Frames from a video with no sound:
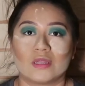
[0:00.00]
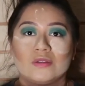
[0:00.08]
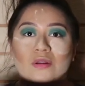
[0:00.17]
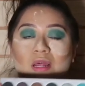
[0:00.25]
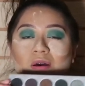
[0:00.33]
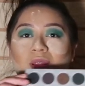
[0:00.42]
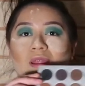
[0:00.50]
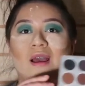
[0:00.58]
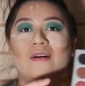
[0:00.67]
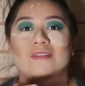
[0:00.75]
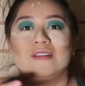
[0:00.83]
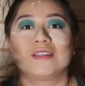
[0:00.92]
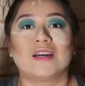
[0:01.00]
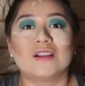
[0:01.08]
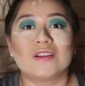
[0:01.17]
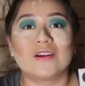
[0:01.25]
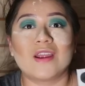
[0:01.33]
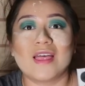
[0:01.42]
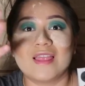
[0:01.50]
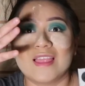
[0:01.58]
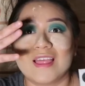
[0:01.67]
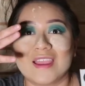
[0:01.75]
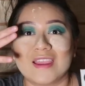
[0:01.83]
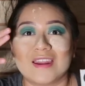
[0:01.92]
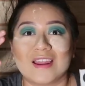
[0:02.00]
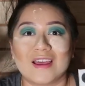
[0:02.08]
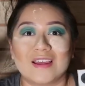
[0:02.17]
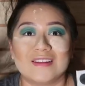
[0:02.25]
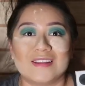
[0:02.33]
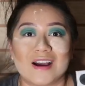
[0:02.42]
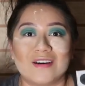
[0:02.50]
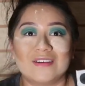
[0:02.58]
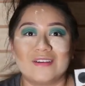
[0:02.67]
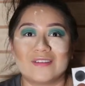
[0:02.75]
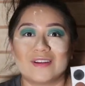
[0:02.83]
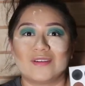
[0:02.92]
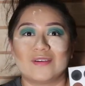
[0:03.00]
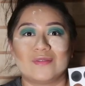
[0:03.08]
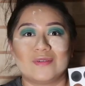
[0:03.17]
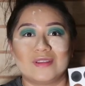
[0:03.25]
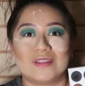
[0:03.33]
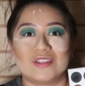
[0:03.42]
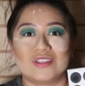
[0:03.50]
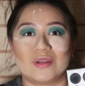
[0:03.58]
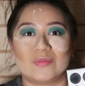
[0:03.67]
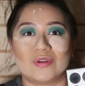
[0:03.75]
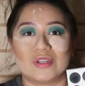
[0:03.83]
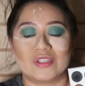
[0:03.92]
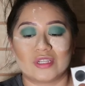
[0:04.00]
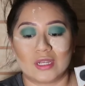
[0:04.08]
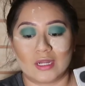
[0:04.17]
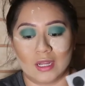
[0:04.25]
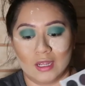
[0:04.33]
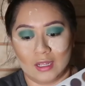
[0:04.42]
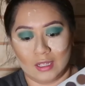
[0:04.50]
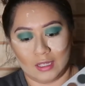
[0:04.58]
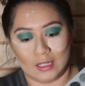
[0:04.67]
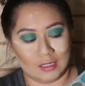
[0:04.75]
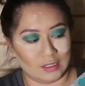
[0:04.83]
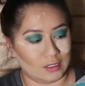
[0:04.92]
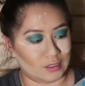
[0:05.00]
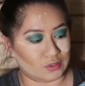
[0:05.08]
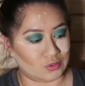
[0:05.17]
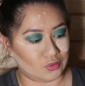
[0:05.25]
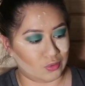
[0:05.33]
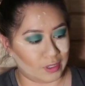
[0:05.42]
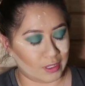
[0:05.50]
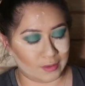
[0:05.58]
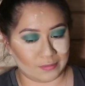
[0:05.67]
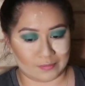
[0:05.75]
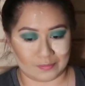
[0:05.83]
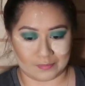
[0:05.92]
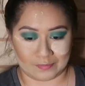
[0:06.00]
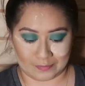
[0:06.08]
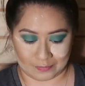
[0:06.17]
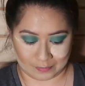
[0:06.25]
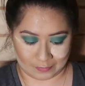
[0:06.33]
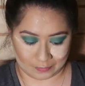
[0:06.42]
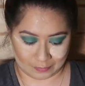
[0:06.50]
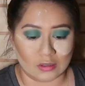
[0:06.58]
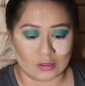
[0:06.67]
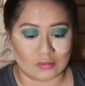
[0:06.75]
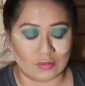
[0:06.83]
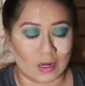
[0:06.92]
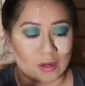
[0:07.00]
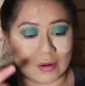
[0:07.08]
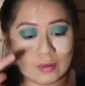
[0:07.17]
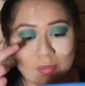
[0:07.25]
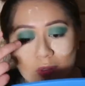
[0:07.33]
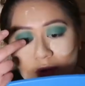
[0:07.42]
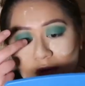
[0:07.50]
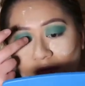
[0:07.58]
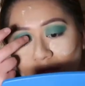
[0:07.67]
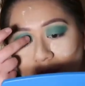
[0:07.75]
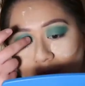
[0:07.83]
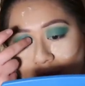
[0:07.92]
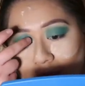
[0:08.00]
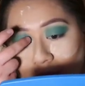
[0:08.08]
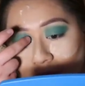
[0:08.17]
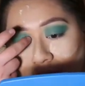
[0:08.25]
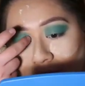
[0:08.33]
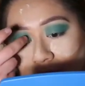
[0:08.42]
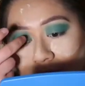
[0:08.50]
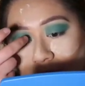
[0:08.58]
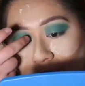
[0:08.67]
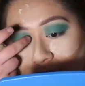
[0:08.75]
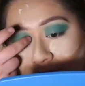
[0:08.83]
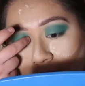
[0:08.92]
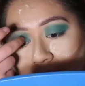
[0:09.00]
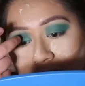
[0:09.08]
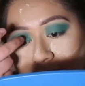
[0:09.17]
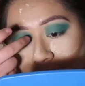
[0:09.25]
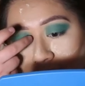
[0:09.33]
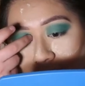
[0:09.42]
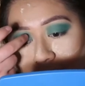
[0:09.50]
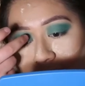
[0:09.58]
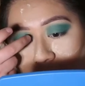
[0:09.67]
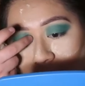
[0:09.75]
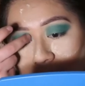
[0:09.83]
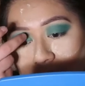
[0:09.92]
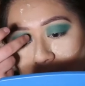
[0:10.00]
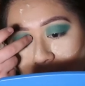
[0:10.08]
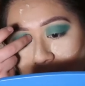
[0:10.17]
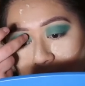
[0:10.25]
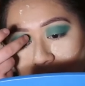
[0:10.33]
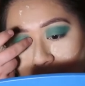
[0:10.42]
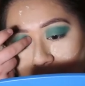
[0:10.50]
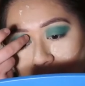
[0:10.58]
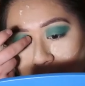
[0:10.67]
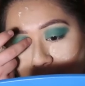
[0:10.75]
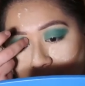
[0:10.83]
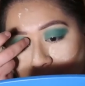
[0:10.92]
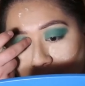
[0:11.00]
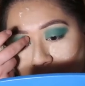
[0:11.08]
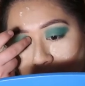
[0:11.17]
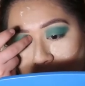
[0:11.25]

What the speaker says: So now that I have this color laid down, I want to go in with the shimmery shade next to it. Looks very beautiful. Haven't used it in a long time.